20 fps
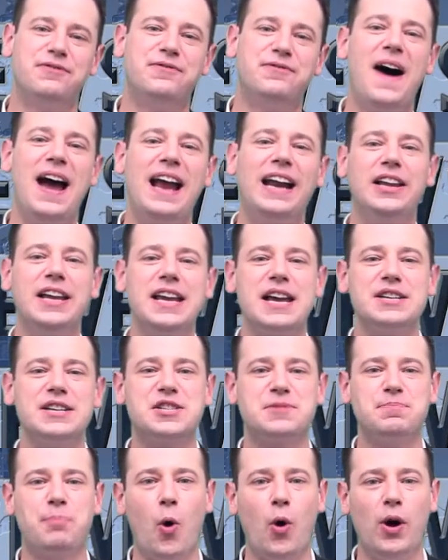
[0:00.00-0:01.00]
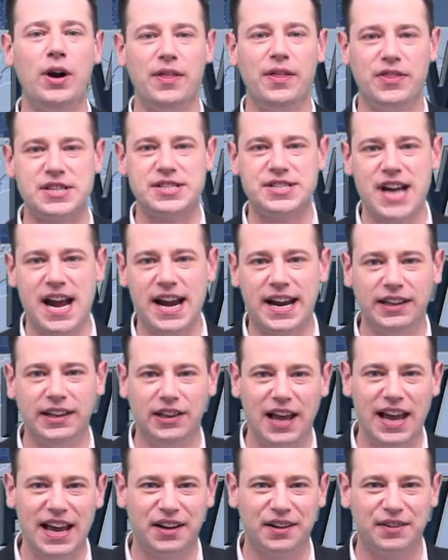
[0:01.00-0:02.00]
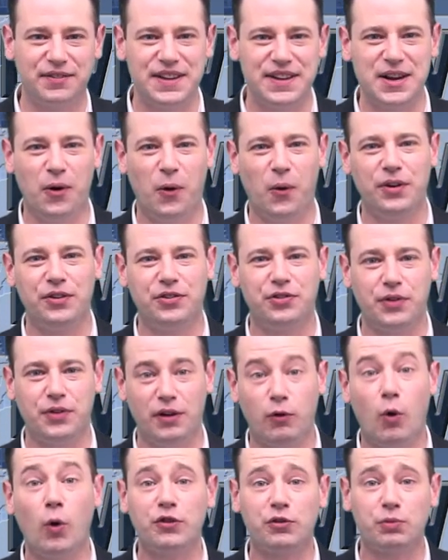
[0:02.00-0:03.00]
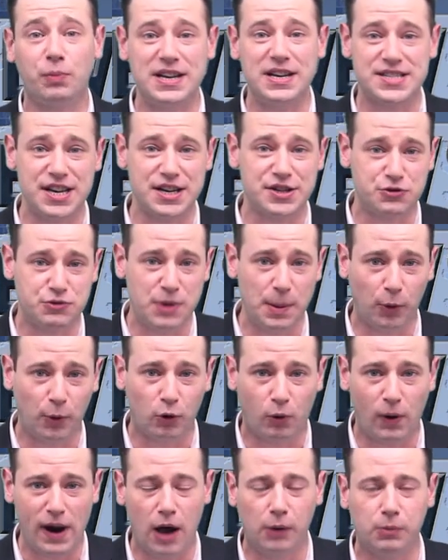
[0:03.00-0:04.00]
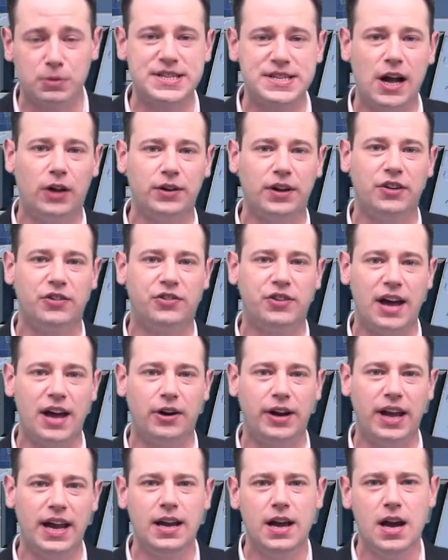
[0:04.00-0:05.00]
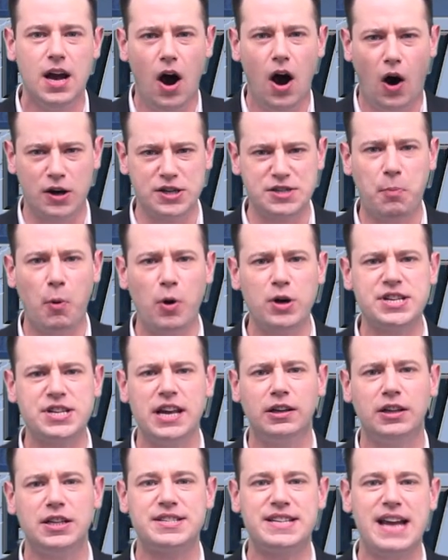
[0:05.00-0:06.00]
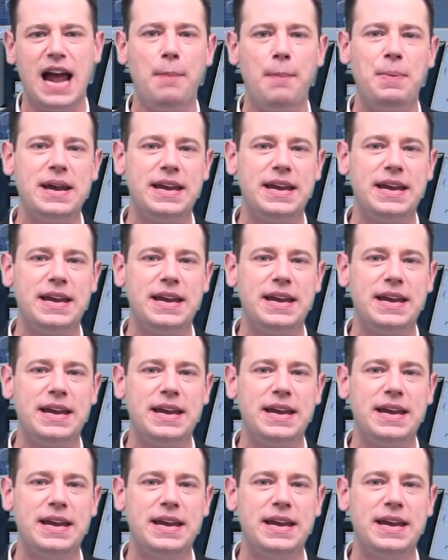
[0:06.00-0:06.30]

finally in sport, the second leg of horse racing's Triple Crown was held on Saturday. Our sports analyst Happy